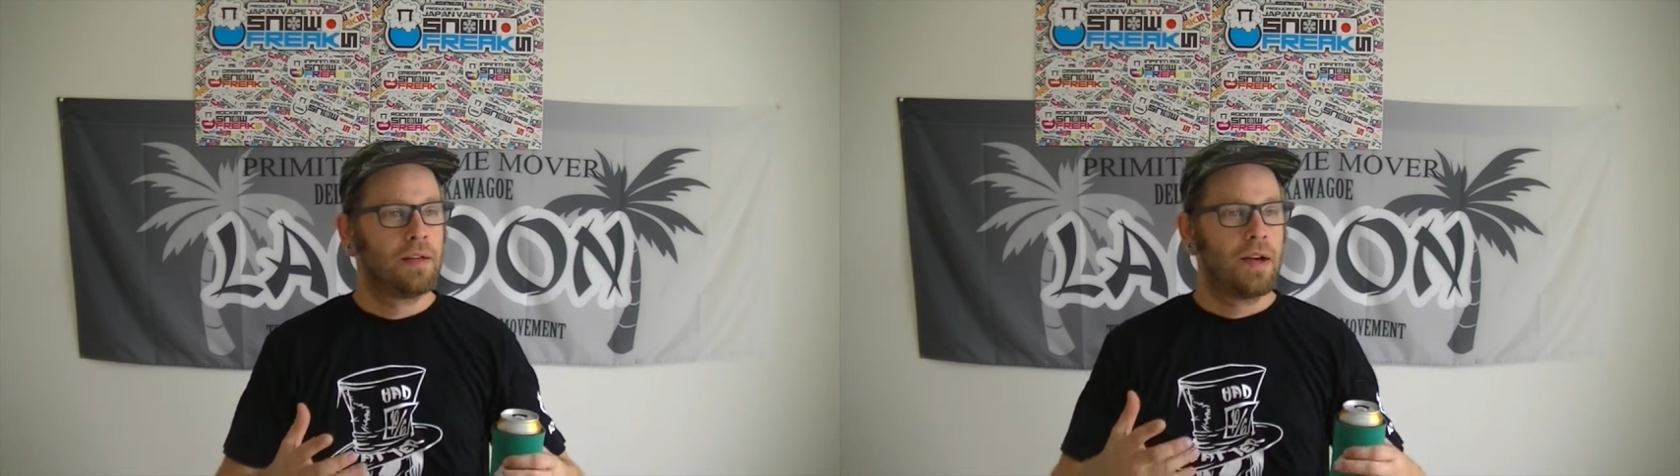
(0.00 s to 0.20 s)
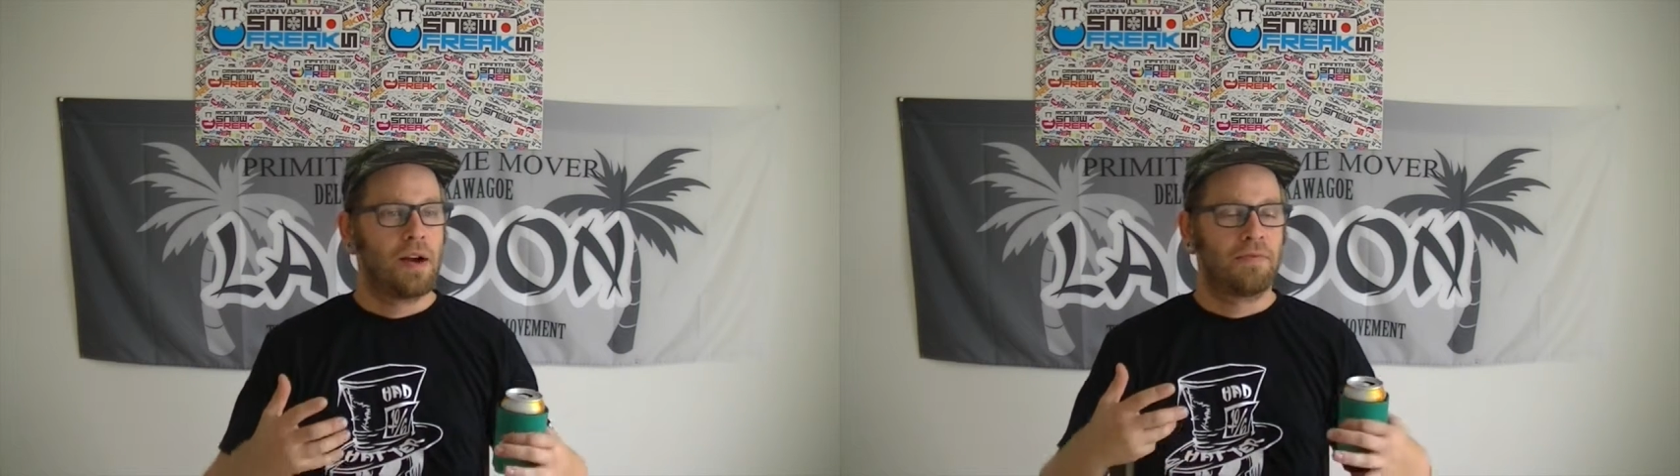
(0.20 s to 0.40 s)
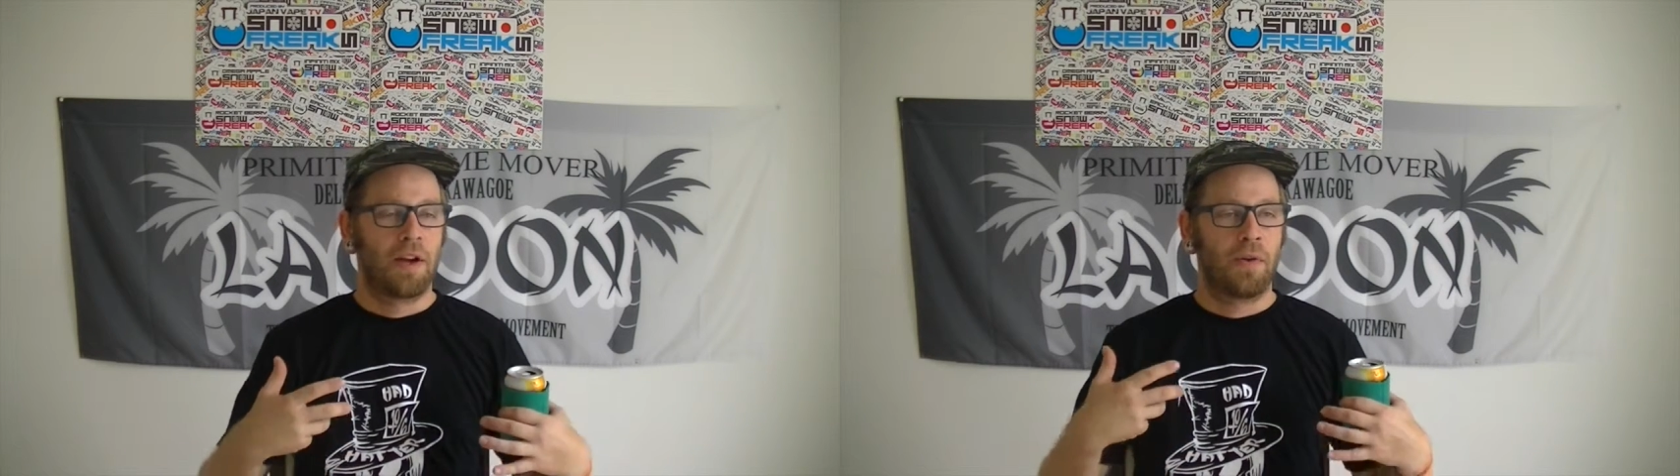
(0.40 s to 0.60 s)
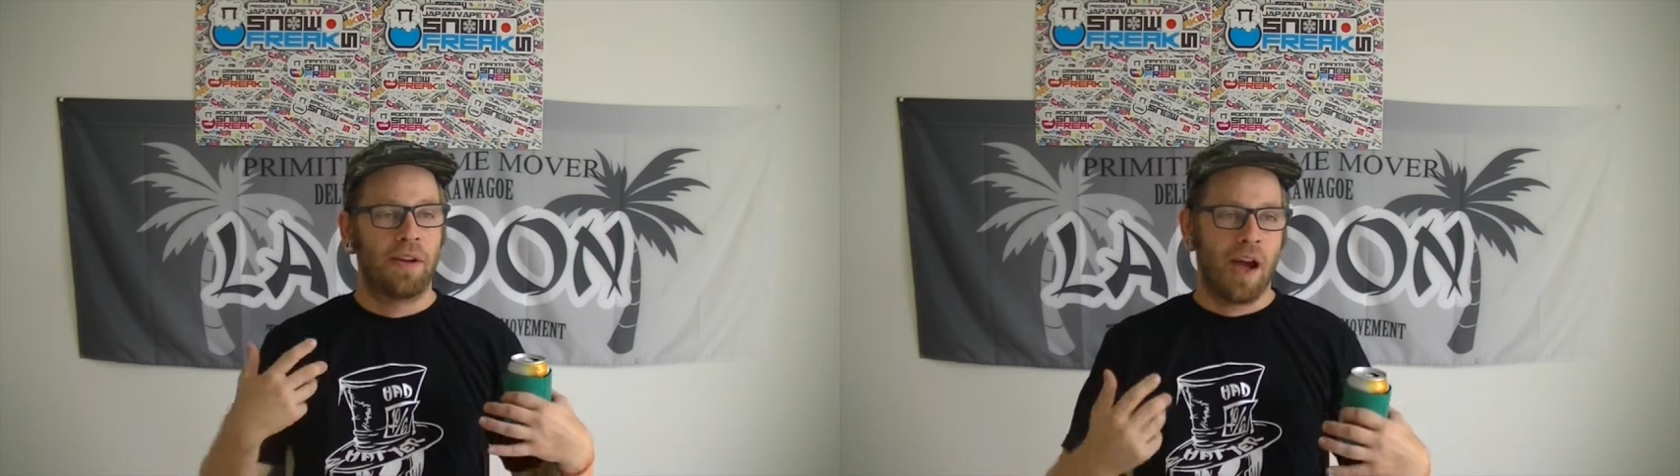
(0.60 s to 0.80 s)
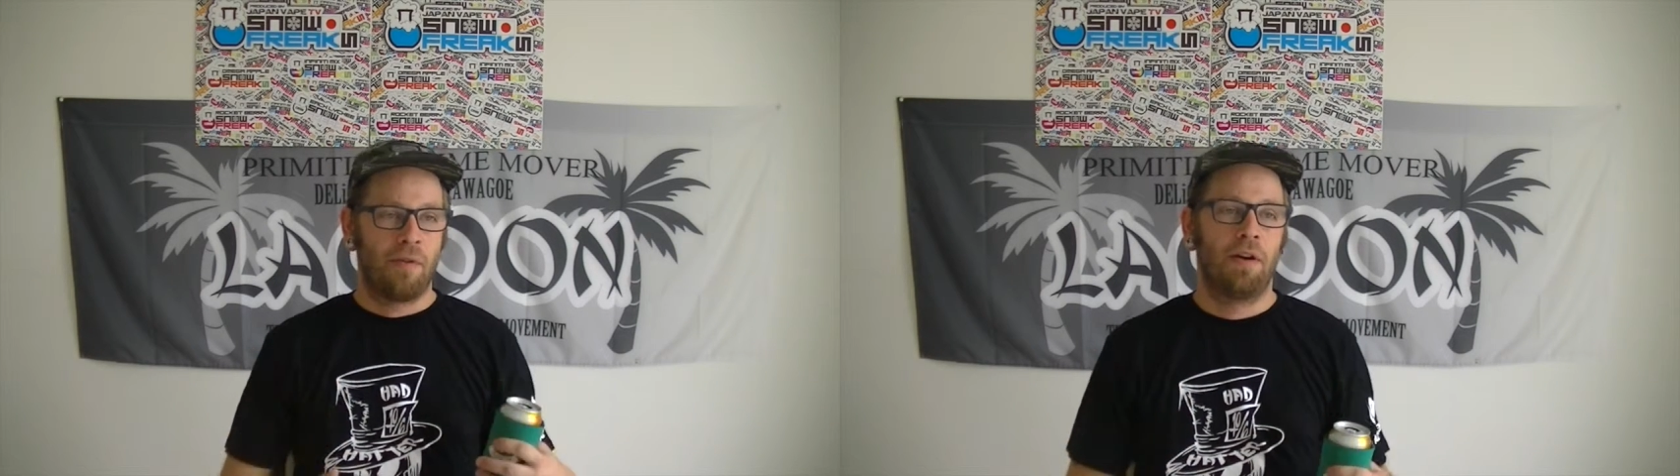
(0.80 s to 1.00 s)
after I
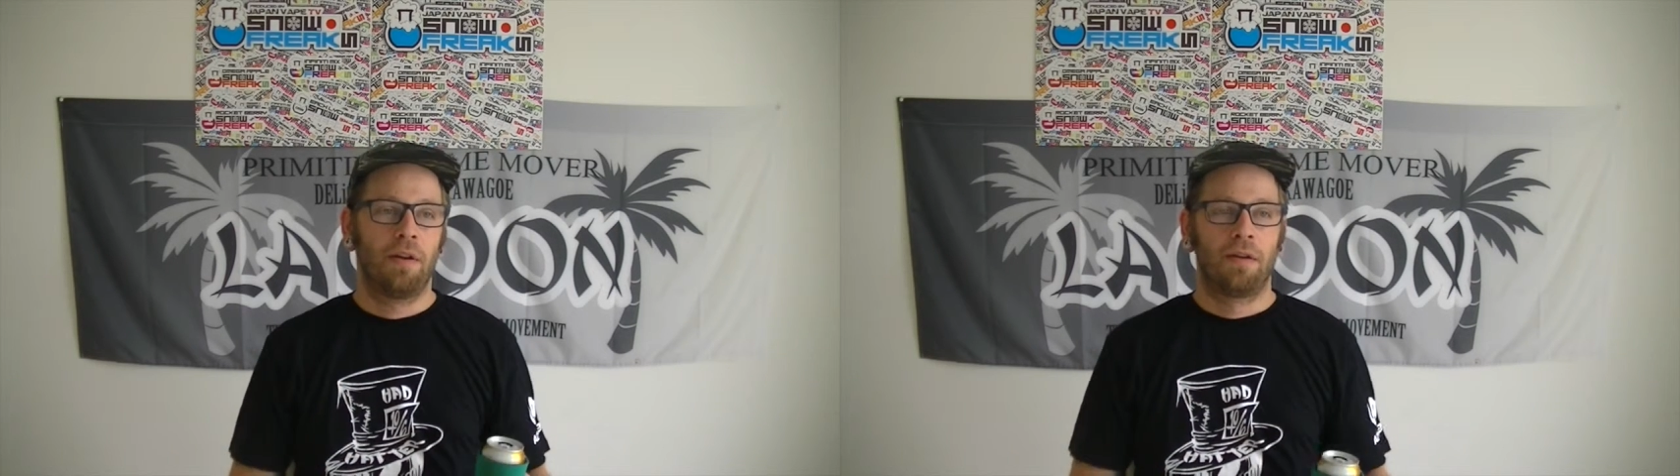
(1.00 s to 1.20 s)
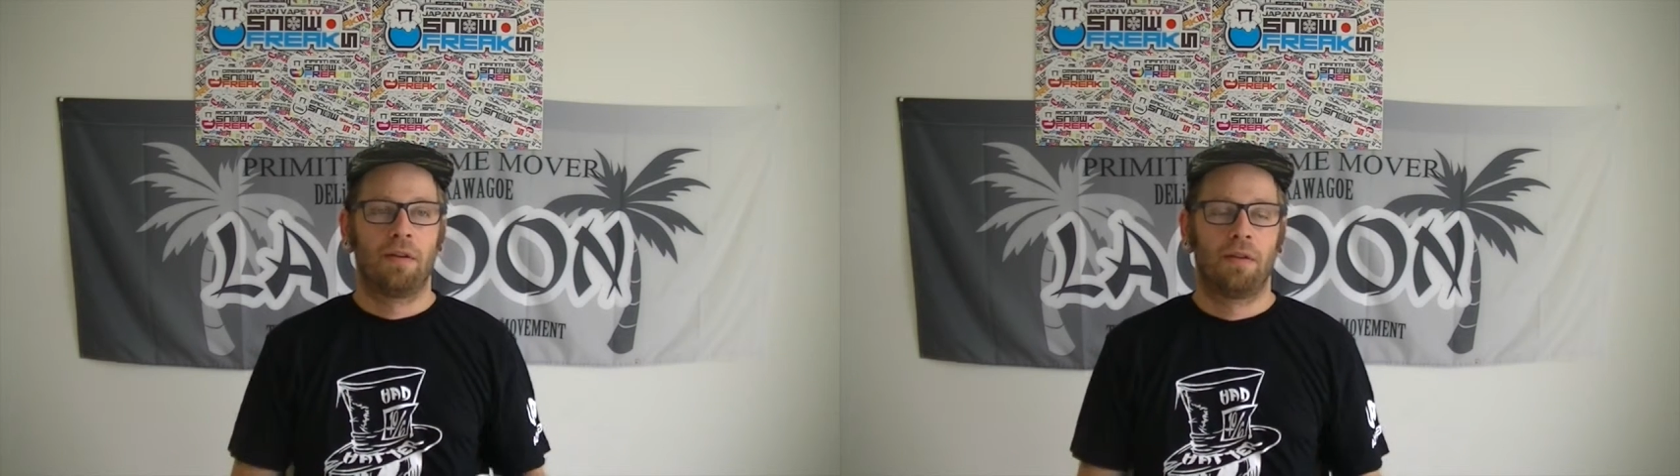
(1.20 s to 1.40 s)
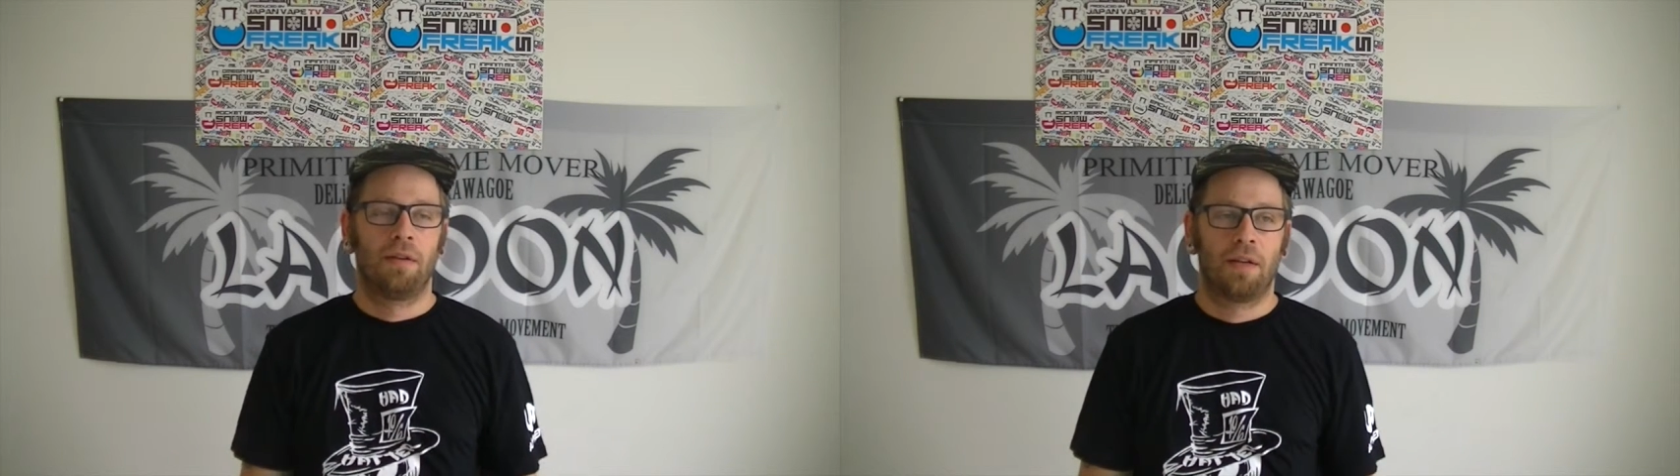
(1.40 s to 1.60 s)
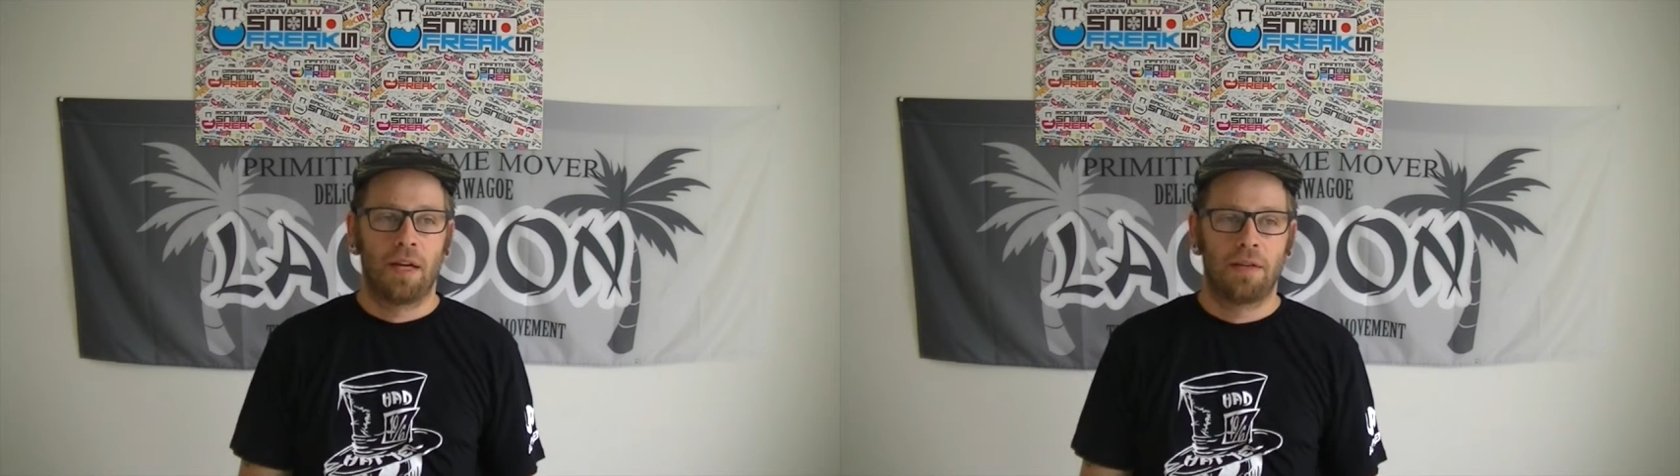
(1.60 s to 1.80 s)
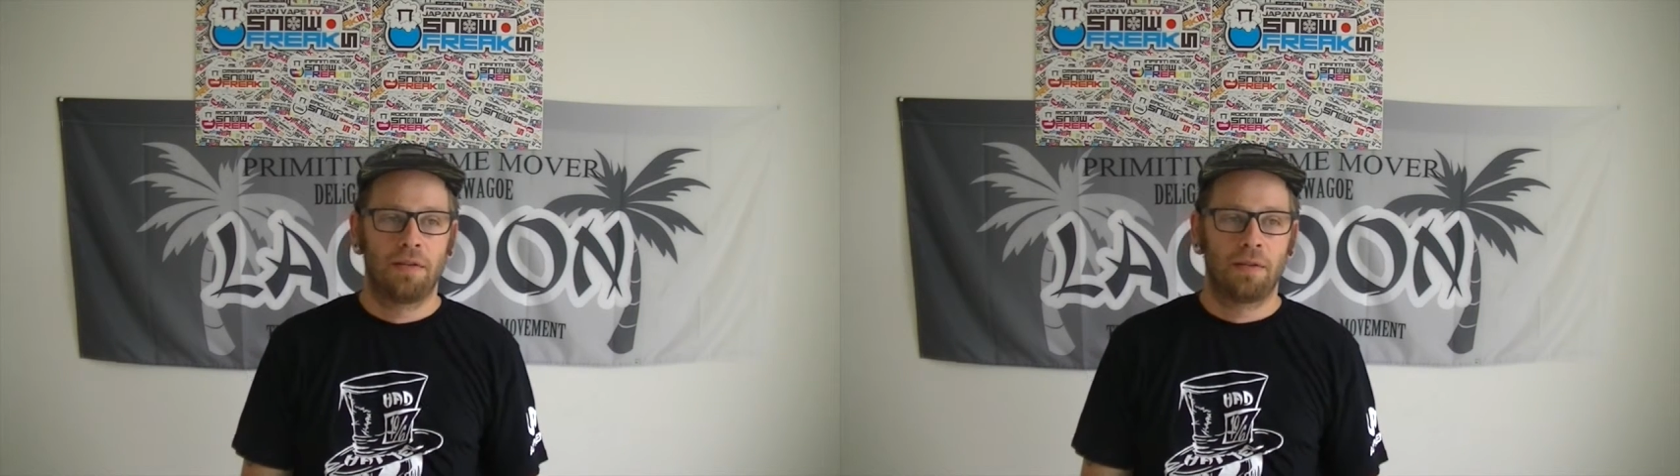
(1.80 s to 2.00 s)
recovered,
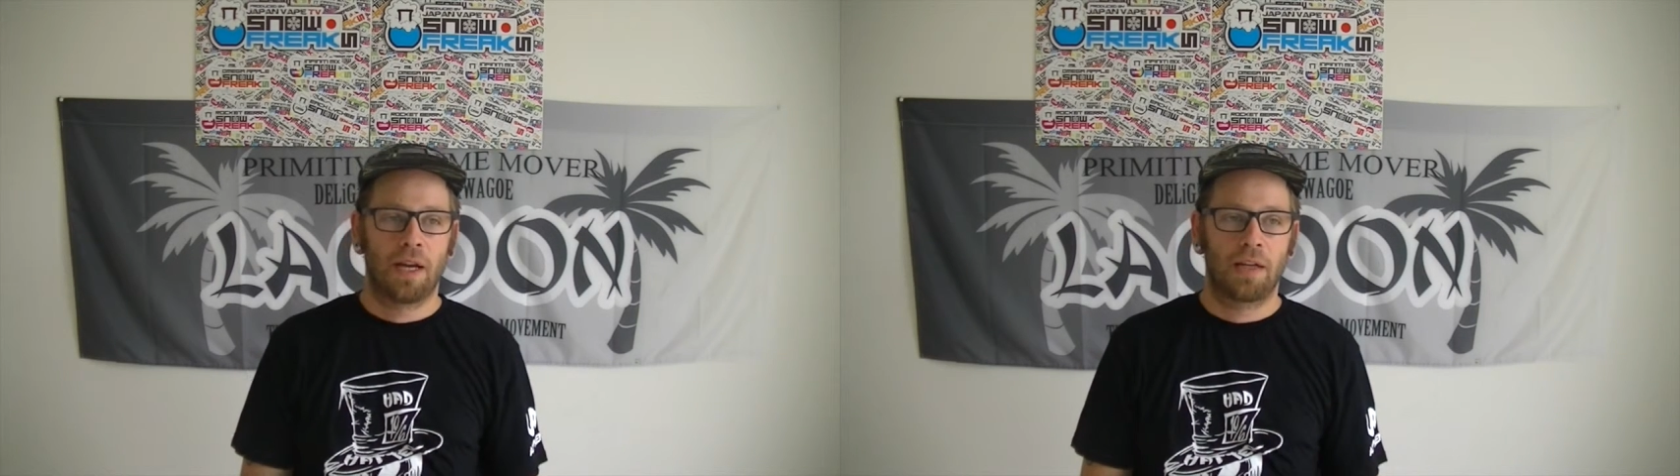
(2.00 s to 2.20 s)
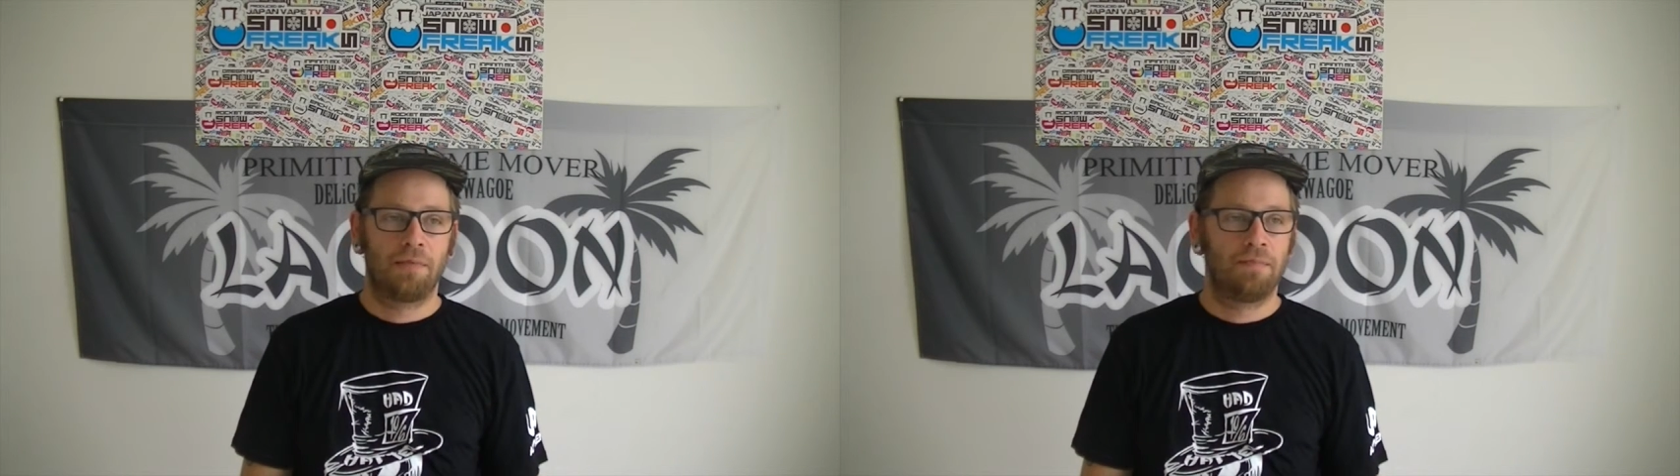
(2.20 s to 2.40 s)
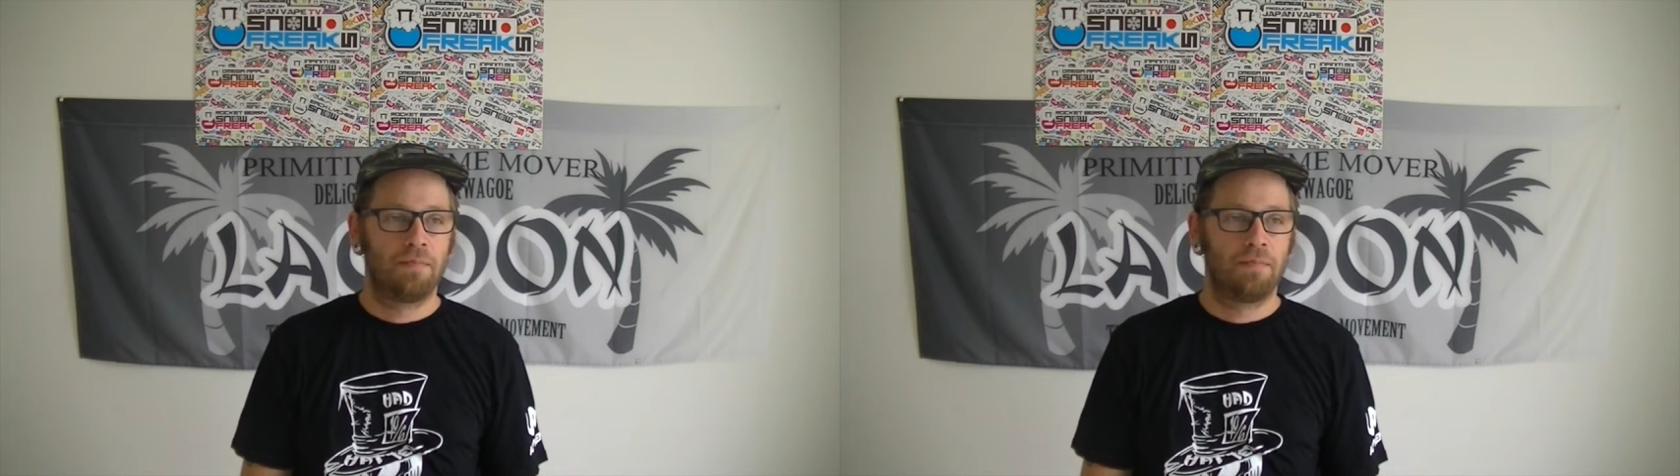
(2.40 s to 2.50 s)
it took like,